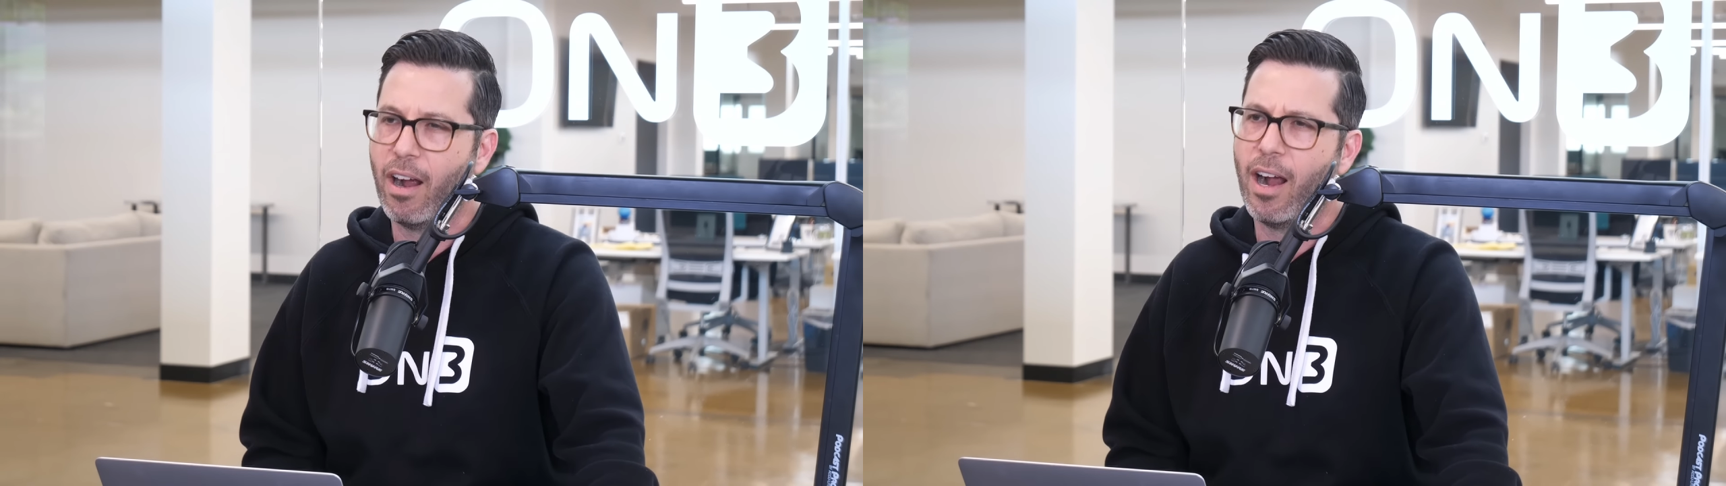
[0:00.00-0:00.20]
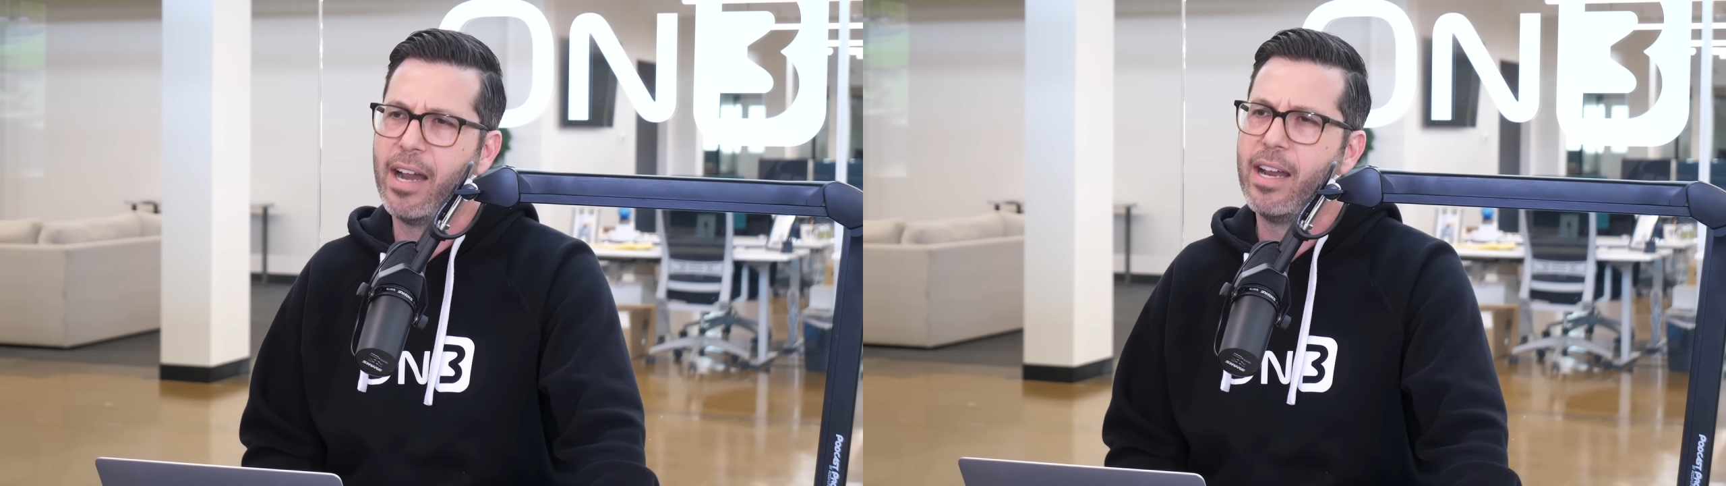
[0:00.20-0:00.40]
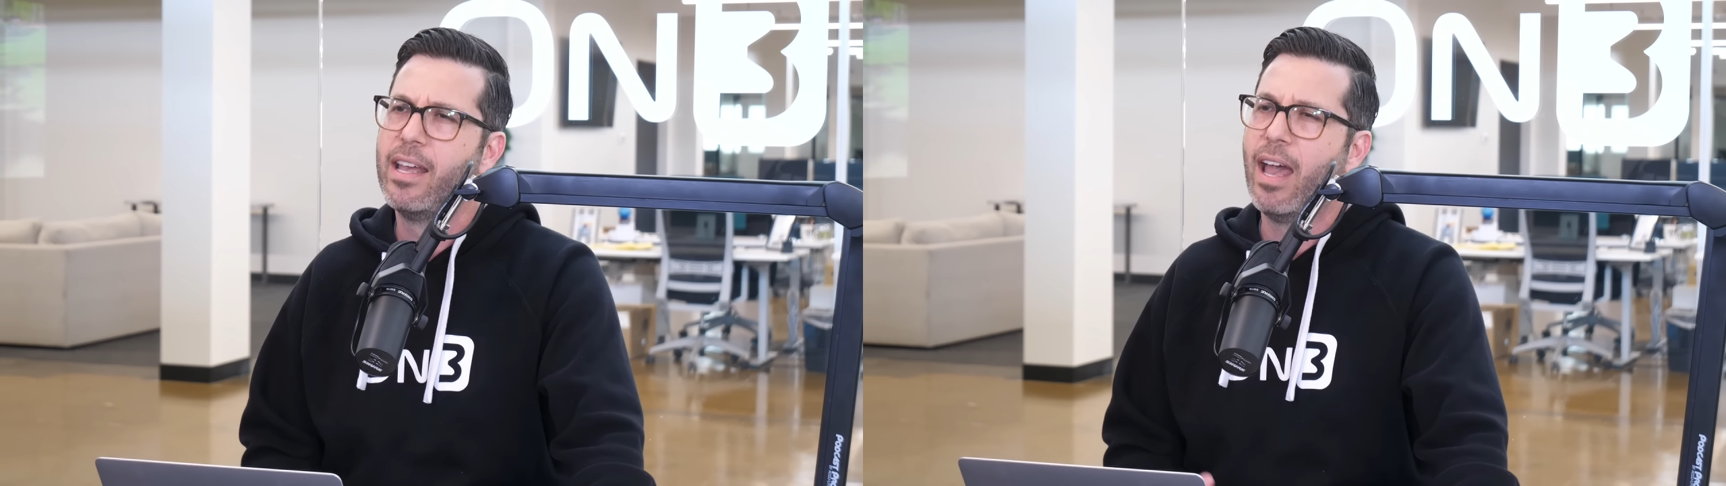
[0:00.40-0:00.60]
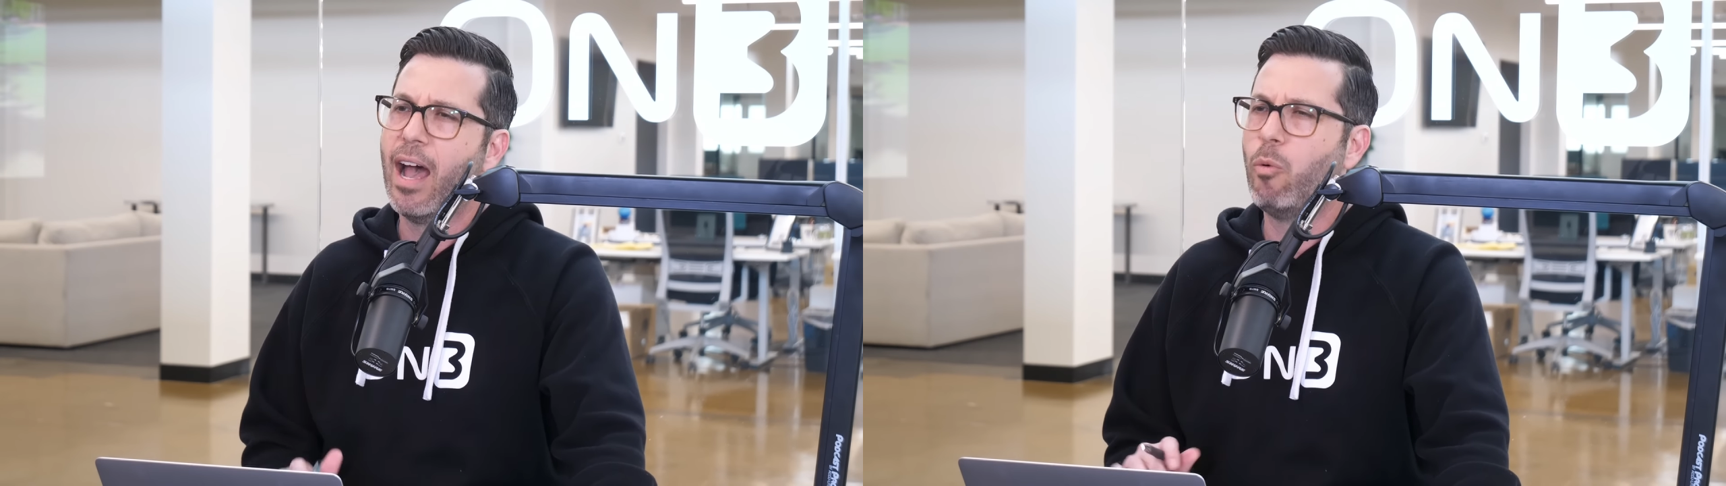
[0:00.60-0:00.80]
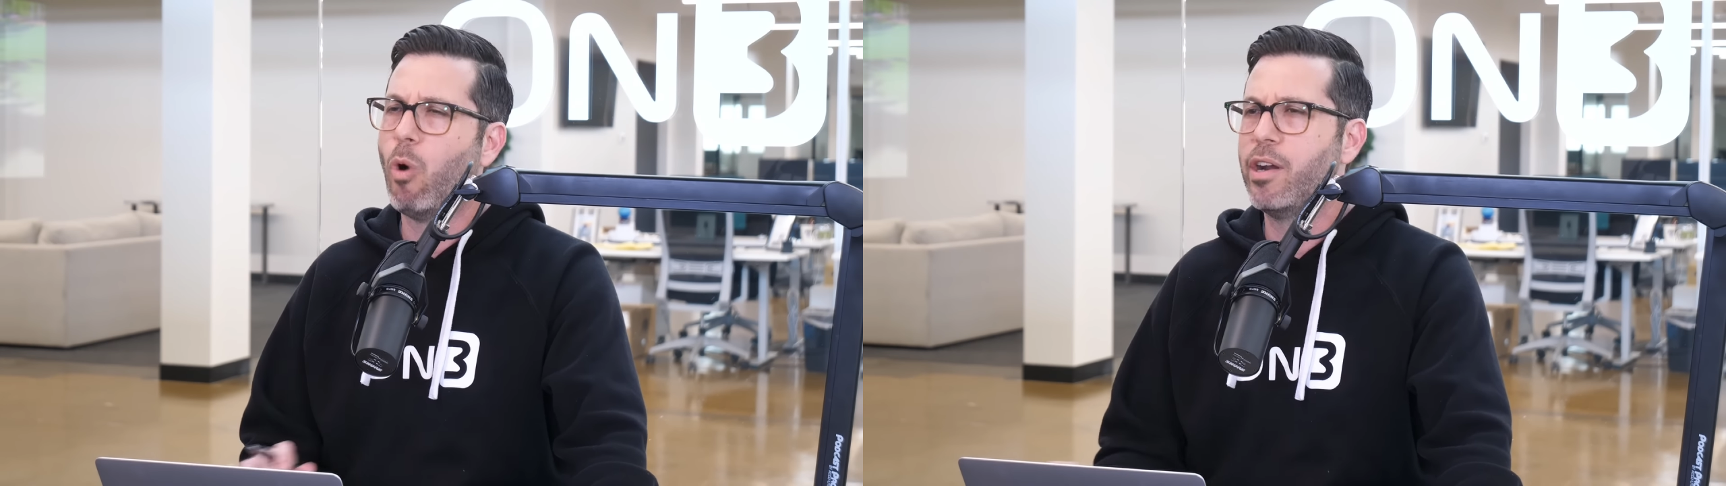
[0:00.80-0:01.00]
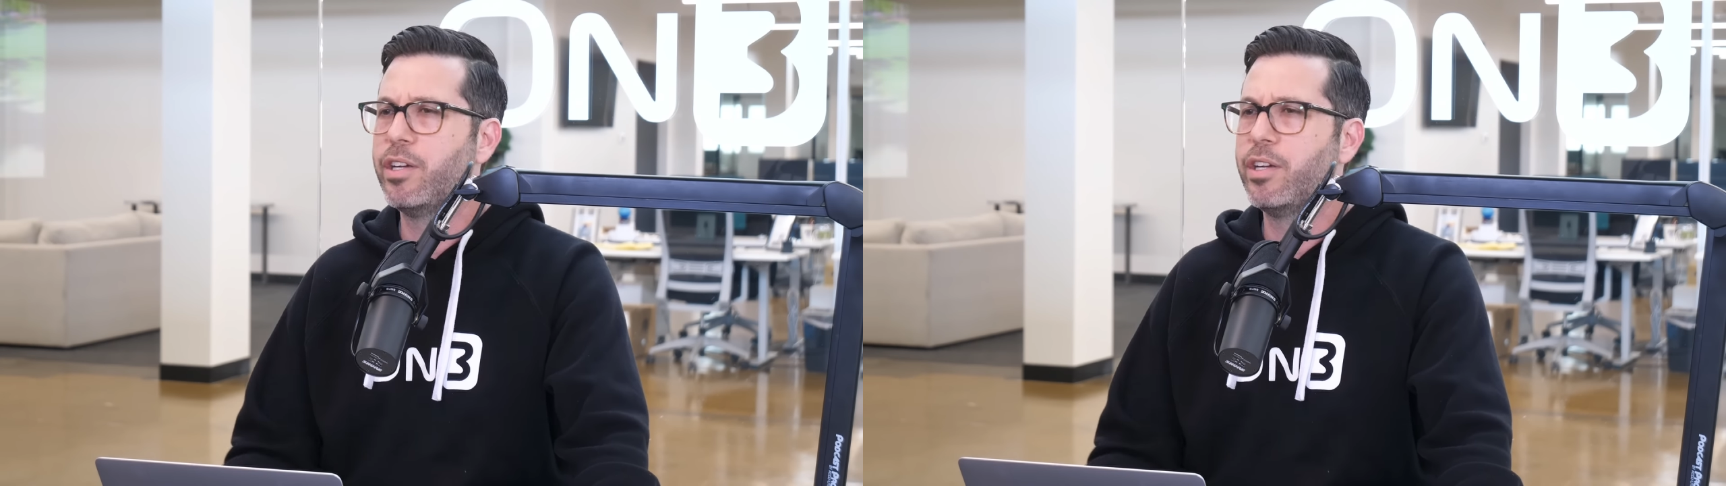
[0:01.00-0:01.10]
All right. I wanted